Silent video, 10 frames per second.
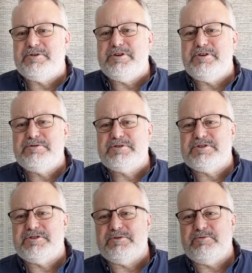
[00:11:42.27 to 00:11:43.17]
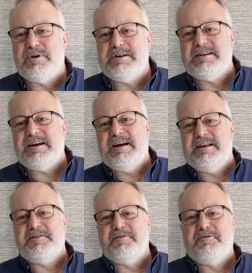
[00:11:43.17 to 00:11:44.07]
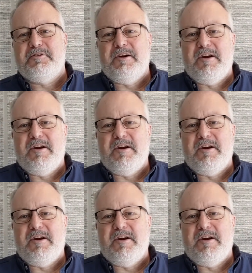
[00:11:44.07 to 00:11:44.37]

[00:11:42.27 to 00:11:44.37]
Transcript: used to, what kind of